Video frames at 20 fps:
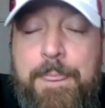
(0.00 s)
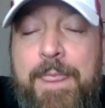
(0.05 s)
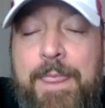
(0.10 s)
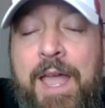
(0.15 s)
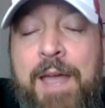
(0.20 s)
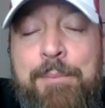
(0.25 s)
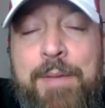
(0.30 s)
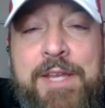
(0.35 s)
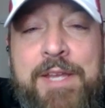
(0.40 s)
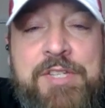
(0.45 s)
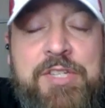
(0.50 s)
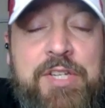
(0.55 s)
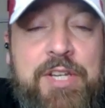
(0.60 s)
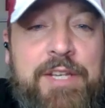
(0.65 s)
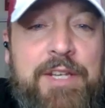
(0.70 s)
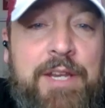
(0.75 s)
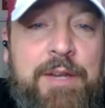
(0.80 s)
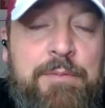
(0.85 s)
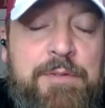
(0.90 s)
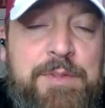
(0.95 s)
I
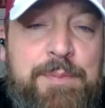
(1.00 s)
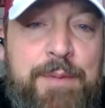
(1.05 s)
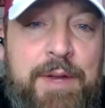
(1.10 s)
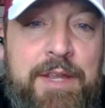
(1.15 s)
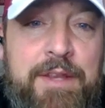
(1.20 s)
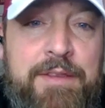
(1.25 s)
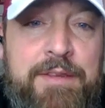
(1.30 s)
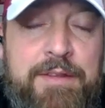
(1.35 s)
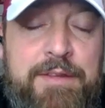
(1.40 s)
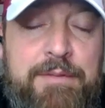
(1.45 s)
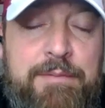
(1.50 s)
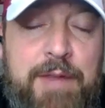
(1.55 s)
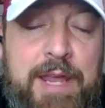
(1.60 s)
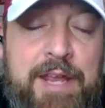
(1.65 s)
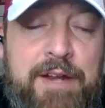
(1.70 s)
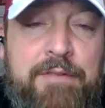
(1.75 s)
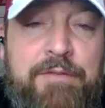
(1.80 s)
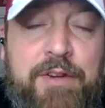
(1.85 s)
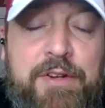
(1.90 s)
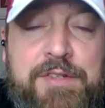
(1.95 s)
mentioned it was the
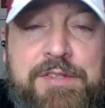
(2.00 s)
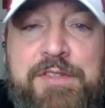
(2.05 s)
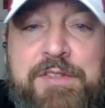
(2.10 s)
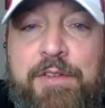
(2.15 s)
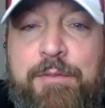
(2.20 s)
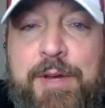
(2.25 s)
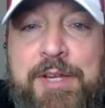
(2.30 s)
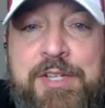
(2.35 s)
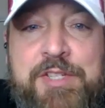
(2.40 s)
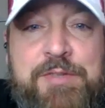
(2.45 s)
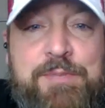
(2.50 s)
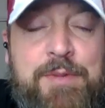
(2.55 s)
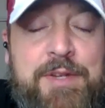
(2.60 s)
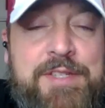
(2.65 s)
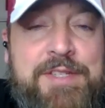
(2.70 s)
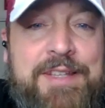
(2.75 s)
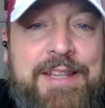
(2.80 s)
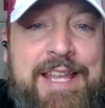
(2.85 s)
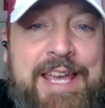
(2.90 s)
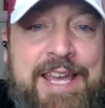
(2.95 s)
anniversary of Mike
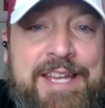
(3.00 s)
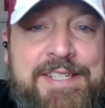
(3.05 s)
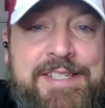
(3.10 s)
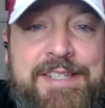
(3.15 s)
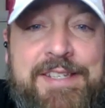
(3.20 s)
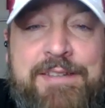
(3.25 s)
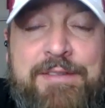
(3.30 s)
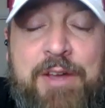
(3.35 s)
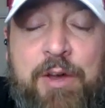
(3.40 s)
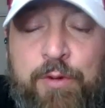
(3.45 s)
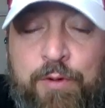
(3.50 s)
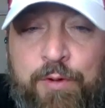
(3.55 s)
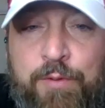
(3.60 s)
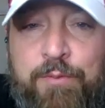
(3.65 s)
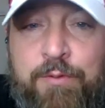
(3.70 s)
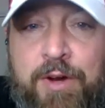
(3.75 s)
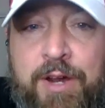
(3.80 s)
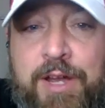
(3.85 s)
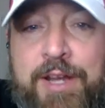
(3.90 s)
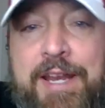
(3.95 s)
Schmidt's last
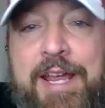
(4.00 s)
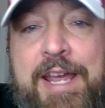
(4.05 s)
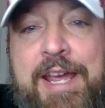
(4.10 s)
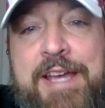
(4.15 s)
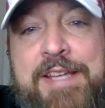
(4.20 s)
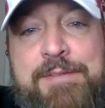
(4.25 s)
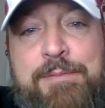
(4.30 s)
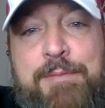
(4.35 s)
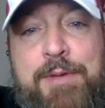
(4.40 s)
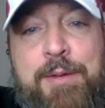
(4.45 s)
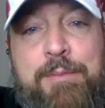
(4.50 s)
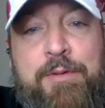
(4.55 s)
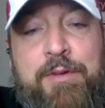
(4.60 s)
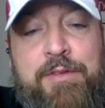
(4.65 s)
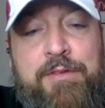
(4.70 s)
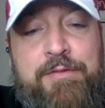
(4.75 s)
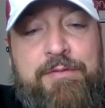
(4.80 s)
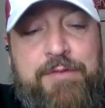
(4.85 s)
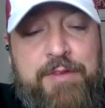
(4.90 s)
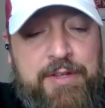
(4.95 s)
home run as a member of
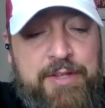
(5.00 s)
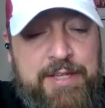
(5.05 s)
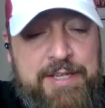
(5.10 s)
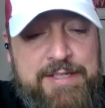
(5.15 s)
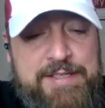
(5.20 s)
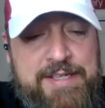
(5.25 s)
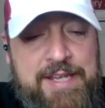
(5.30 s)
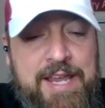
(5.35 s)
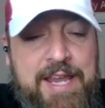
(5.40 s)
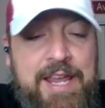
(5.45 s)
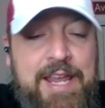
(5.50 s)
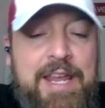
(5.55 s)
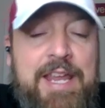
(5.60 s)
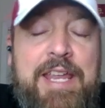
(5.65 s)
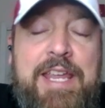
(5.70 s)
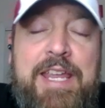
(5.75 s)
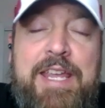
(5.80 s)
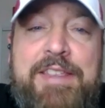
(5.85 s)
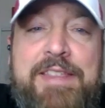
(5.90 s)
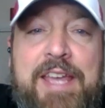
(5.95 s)
the Phillies.
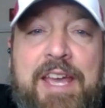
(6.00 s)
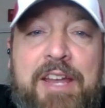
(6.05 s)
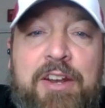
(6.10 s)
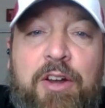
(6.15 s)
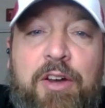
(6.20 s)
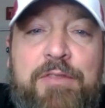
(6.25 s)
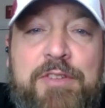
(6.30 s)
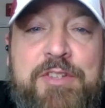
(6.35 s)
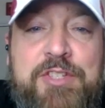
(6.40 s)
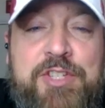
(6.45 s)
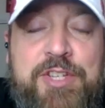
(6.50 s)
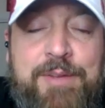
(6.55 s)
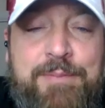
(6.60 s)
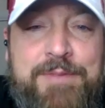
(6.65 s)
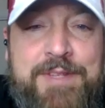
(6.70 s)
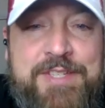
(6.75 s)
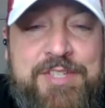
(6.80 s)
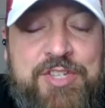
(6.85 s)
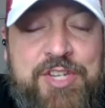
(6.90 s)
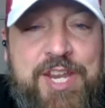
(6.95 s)
He hit that off of Jim
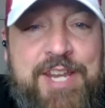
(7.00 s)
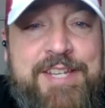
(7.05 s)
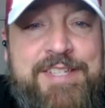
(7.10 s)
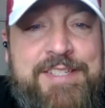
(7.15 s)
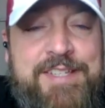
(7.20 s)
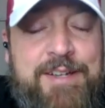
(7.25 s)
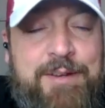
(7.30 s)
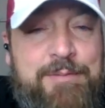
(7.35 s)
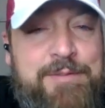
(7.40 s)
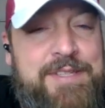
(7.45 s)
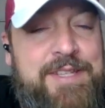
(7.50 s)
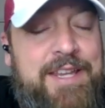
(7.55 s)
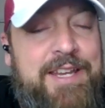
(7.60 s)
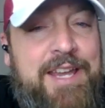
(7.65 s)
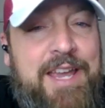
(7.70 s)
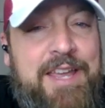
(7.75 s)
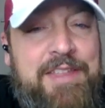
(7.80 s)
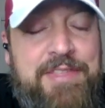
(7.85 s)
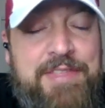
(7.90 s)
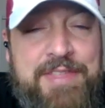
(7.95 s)
Deshaies, and I was like,
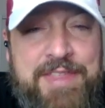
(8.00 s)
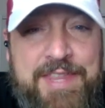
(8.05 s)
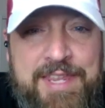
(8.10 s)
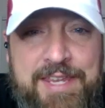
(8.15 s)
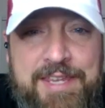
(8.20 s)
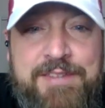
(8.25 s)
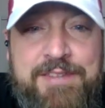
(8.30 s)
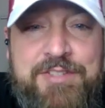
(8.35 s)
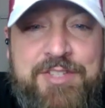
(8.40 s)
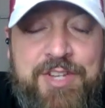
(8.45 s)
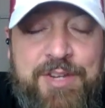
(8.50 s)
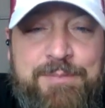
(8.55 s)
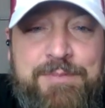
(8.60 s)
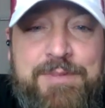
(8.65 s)
I think Jim